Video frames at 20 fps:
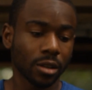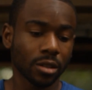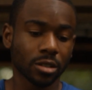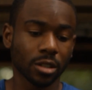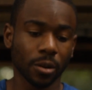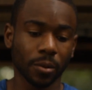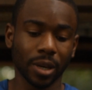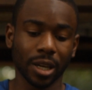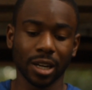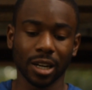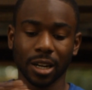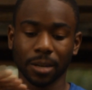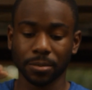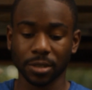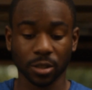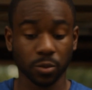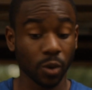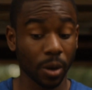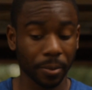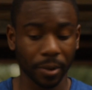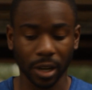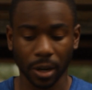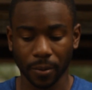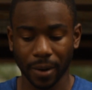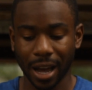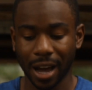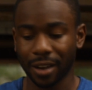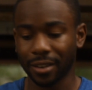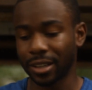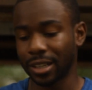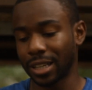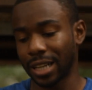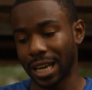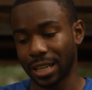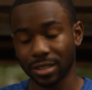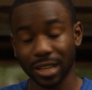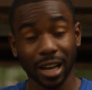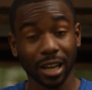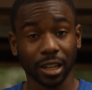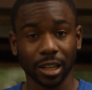So we ended up just whipping around, and
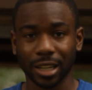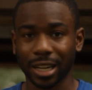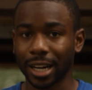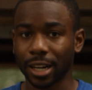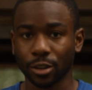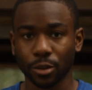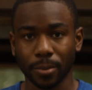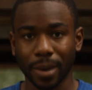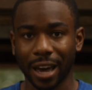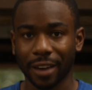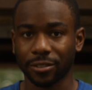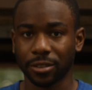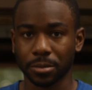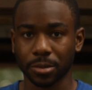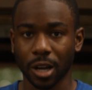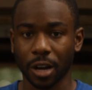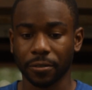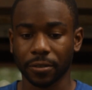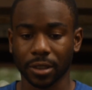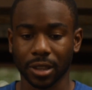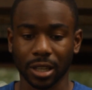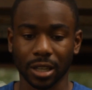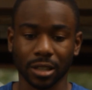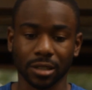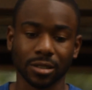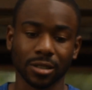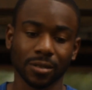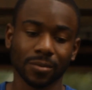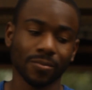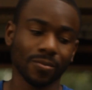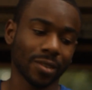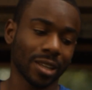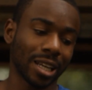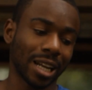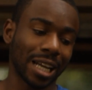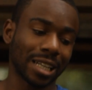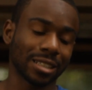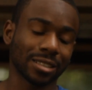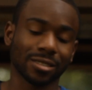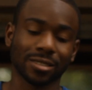that's how I learned how to do backflips off of things.
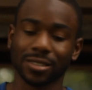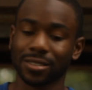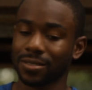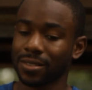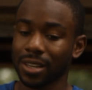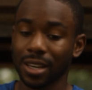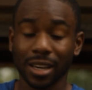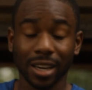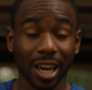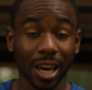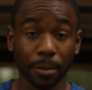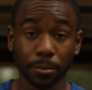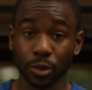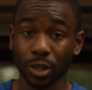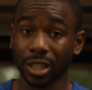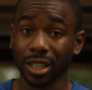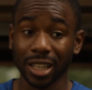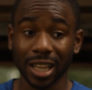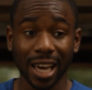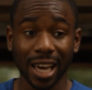And I just kept drilling